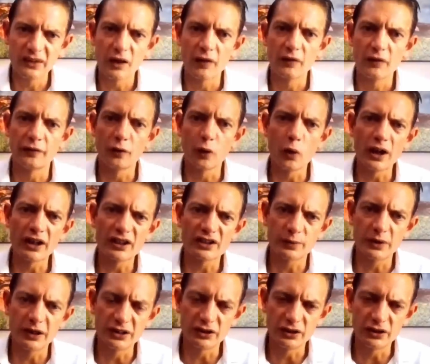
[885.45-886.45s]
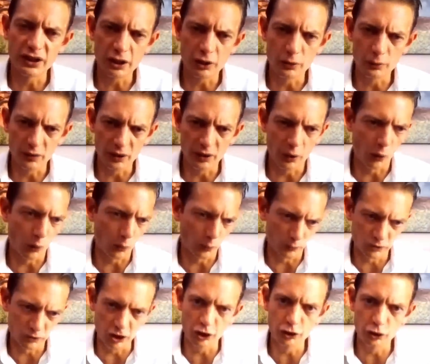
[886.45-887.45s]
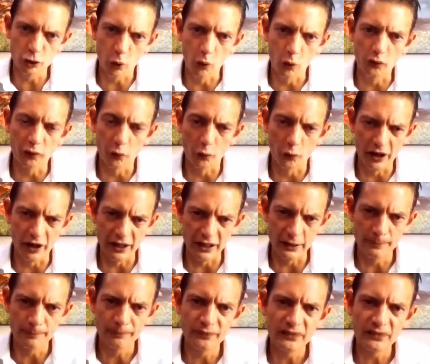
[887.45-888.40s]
4 has been turned off already.